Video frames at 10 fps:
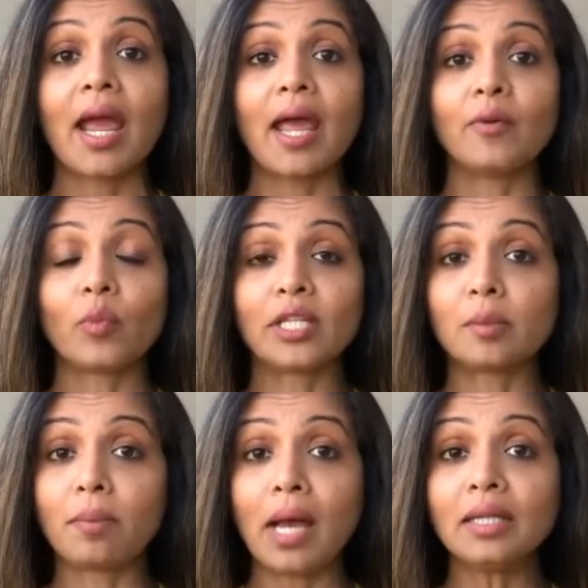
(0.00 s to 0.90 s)
And when the
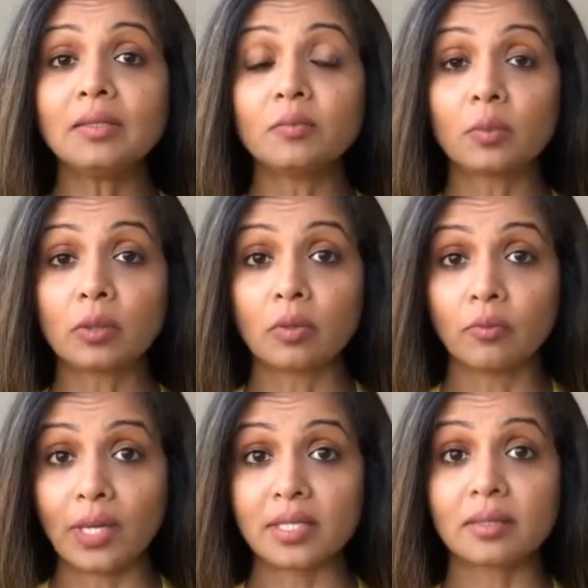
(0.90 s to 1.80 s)
blood
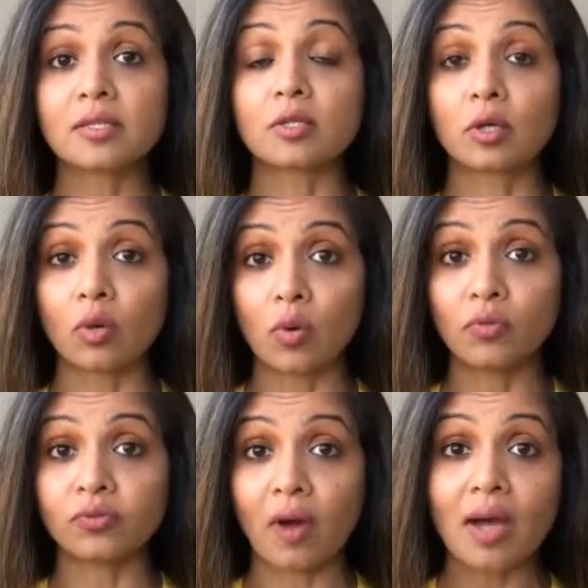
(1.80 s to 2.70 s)
vessels grow
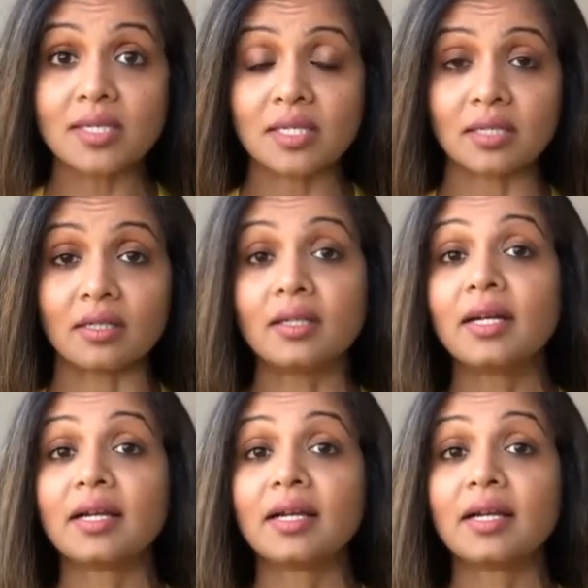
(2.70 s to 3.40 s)
faster,